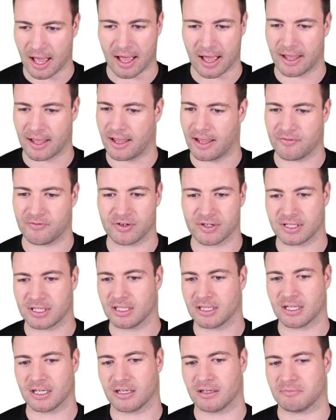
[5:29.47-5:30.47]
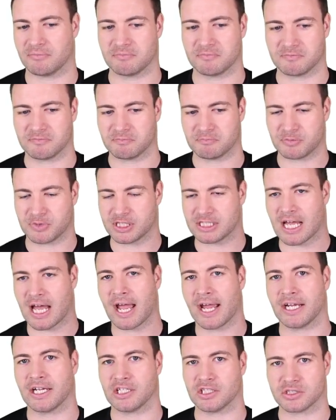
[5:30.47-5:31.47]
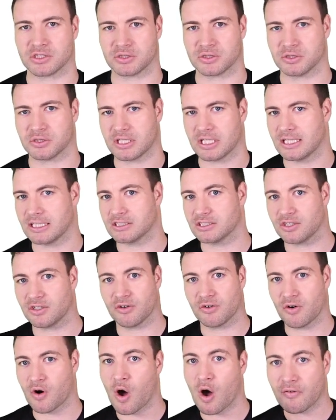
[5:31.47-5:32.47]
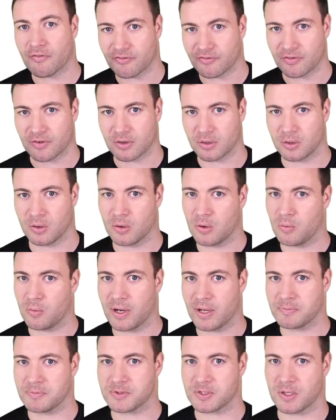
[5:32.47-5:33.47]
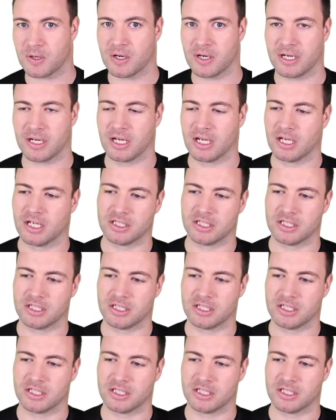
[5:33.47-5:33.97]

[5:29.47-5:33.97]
everything that pertains to things that are off your website.